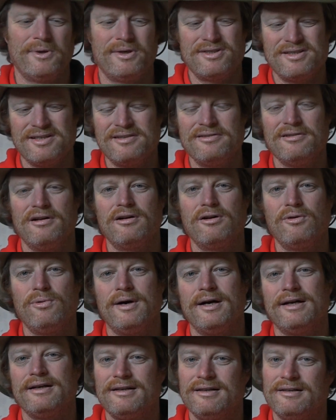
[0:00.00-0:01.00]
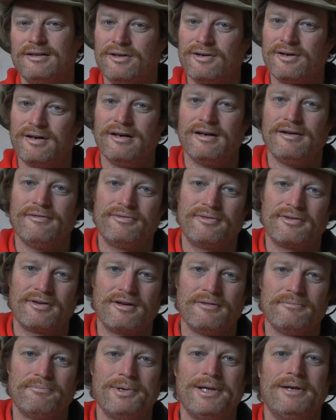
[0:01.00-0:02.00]
just not quite good enough to
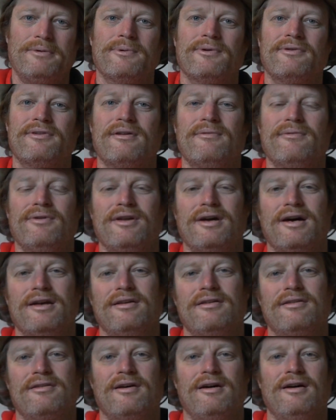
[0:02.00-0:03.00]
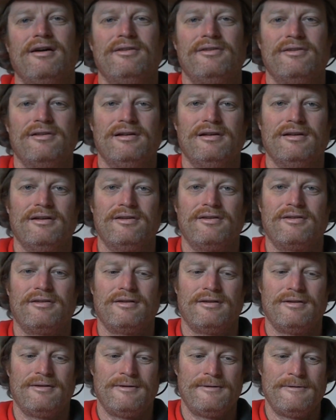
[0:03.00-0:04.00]
compete with some of the other tyres on the list.